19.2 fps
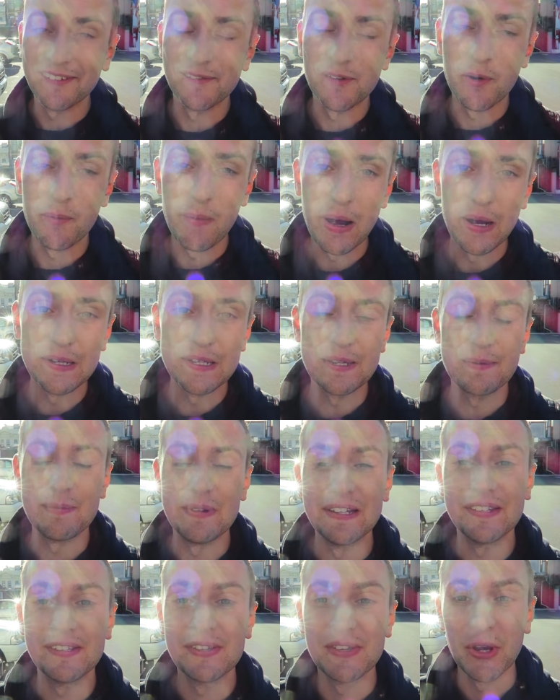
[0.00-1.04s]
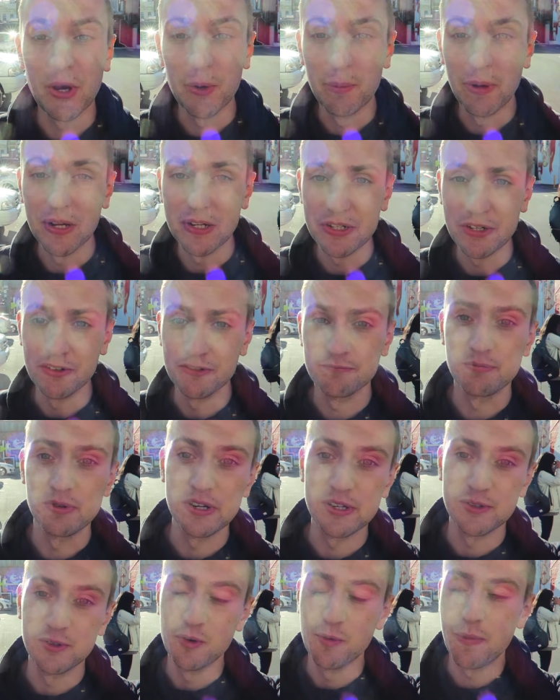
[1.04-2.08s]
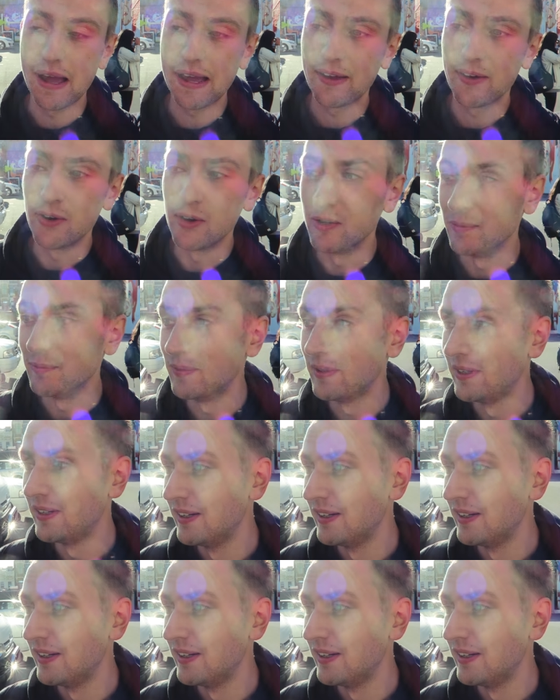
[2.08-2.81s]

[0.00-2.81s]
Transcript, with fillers: it reminds me so much of Bristol back home